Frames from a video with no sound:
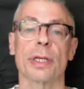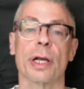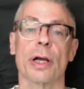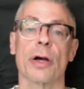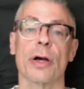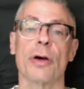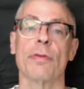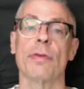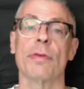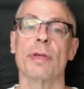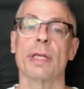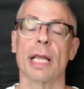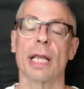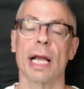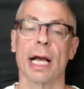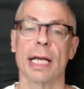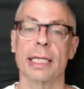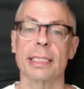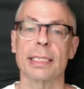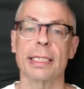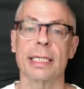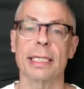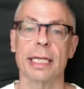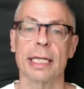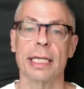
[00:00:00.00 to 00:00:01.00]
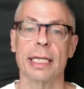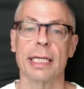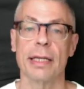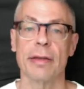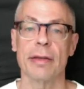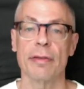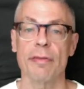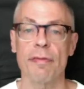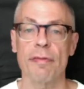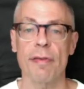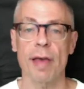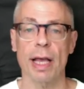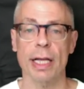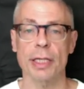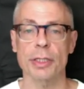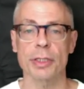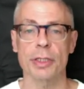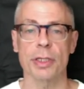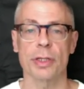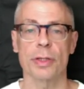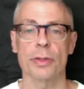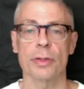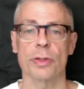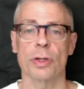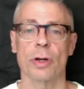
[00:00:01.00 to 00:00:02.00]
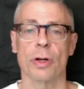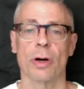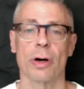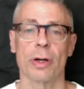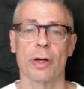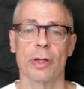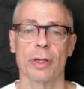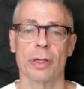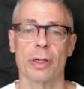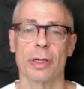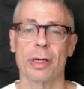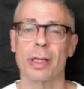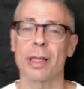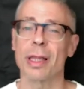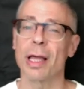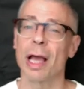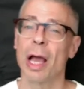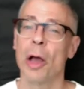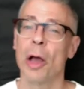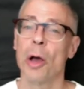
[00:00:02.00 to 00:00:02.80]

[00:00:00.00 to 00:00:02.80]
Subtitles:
COVID-19 infections on Earth.